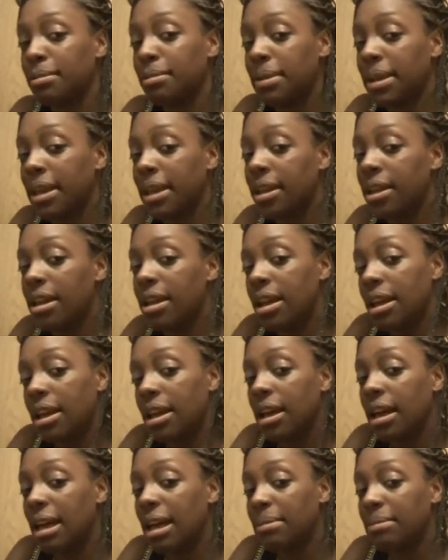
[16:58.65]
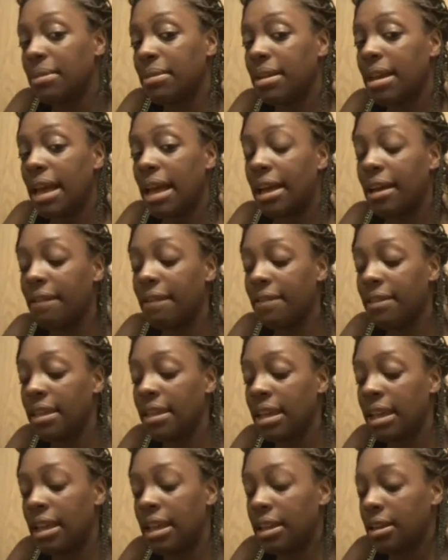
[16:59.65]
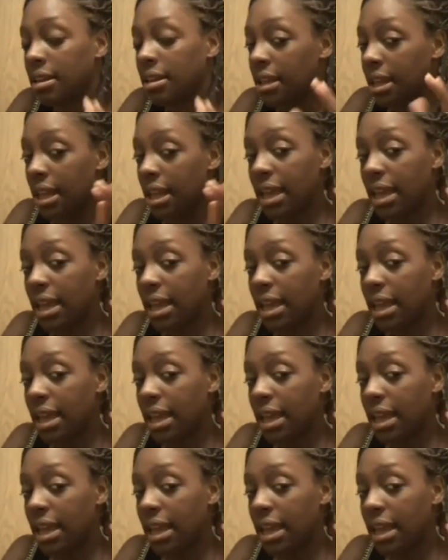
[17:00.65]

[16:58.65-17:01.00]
bit of the end,